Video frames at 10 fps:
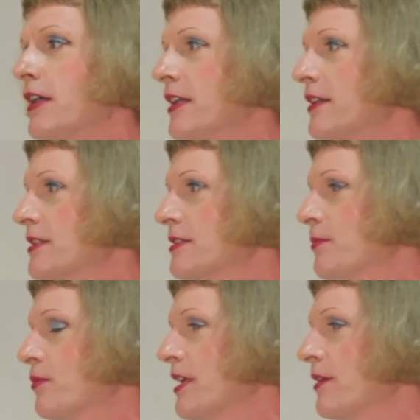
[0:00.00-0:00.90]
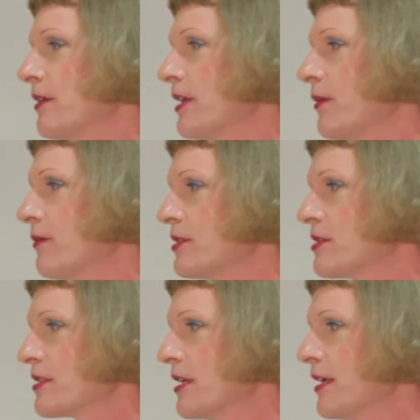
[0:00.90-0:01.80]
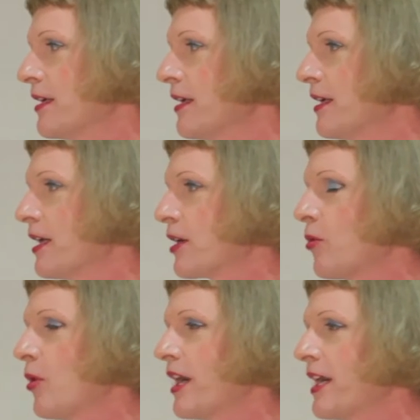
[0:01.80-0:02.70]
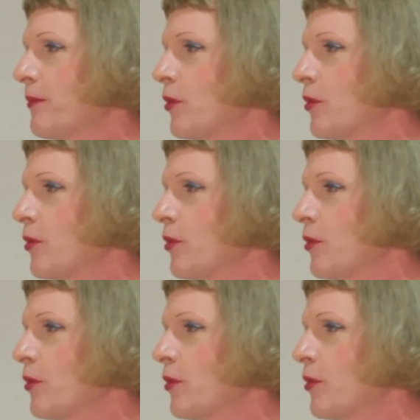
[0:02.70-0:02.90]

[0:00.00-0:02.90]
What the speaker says: And this print, you know, which is a quiet,